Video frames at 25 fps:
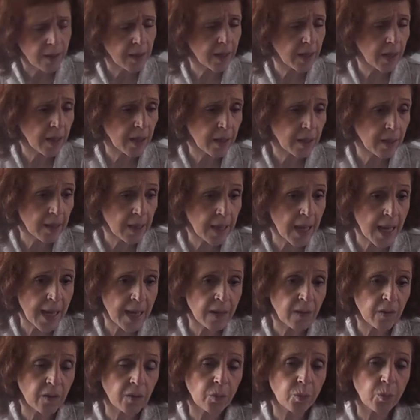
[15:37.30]
The
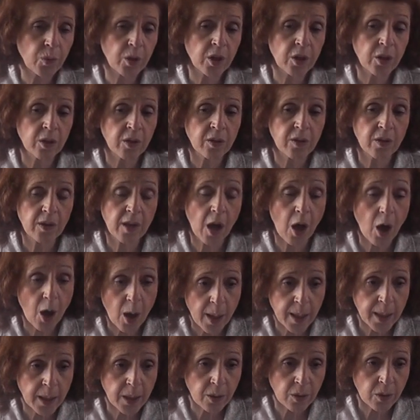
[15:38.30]
legs were the
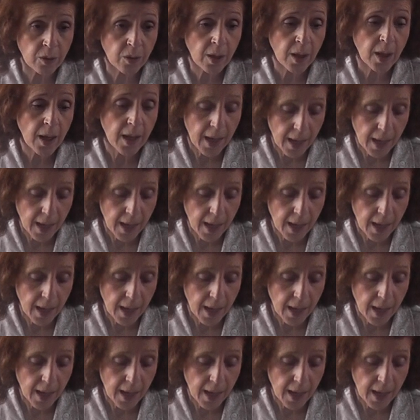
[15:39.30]
iron,